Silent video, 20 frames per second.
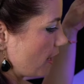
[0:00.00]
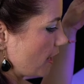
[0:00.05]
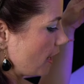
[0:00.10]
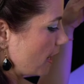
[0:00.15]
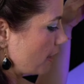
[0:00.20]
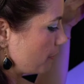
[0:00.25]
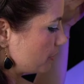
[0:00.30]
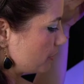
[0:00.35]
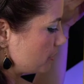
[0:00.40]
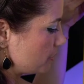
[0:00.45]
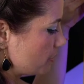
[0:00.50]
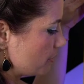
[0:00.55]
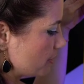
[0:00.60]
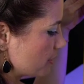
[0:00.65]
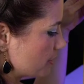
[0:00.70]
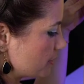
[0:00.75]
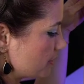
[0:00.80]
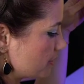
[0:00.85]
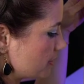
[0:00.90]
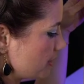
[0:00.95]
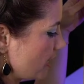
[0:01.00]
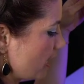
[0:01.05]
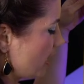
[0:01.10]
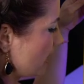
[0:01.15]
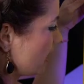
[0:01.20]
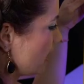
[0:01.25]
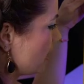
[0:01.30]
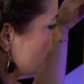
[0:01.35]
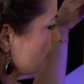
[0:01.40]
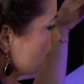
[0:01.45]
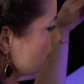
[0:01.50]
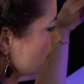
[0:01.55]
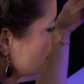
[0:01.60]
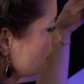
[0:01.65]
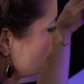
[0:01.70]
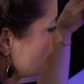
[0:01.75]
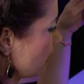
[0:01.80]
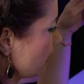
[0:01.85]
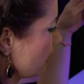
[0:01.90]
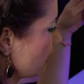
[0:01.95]
I would do the same
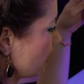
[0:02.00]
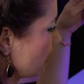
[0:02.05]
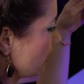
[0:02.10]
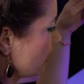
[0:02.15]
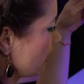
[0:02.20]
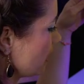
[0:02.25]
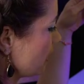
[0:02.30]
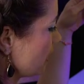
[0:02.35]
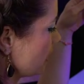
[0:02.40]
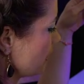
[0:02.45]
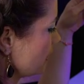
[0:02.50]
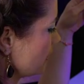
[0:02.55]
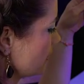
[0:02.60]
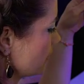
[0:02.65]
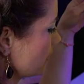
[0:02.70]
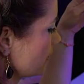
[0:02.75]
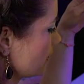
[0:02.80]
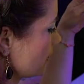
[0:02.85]
thing